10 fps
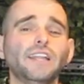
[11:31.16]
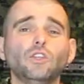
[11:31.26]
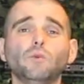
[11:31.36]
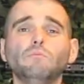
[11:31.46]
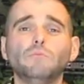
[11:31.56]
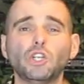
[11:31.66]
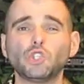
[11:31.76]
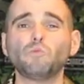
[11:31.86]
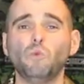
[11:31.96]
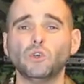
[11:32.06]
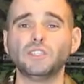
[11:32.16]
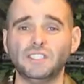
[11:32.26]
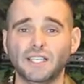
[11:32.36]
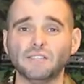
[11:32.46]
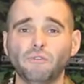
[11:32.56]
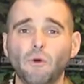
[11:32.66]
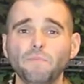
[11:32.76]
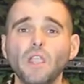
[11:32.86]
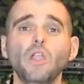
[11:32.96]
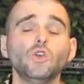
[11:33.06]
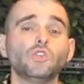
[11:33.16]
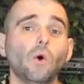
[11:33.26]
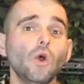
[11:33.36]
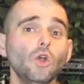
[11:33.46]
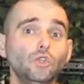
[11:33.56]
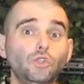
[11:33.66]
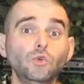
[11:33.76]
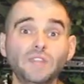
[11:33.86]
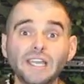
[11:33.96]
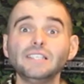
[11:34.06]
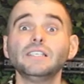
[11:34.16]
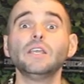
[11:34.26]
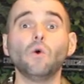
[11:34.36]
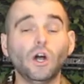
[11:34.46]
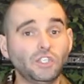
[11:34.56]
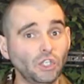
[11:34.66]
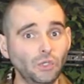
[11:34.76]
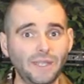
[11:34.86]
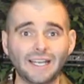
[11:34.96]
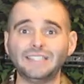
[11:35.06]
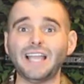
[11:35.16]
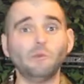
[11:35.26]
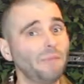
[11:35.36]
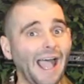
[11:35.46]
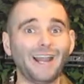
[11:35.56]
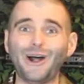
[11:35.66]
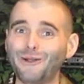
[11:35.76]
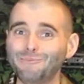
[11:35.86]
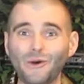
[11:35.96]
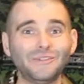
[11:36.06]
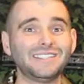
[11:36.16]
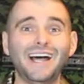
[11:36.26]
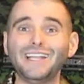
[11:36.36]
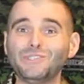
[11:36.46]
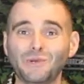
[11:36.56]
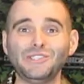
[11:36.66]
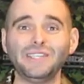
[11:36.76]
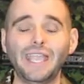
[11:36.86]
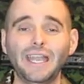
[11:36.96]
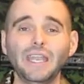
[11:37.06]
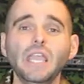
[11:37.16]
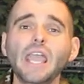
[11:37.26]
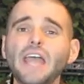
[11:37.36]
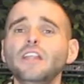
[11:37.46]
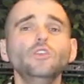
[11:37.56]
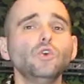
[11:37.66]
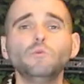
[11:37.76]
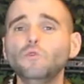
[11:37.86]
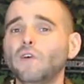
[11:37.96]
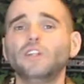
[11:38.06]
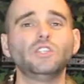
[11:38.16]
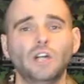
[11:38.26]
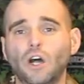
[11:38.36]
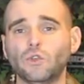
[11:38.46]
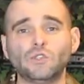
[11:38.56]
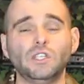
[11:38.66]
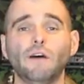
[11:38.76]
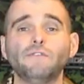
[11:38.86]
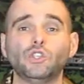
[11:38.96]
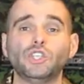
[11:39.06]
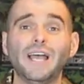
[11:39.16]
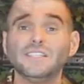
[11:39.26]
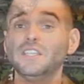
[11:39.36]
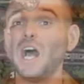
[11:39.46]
that you're much more successful. So do this until you get a down pat on both sides once again, and then you can move on to other stuff, such as the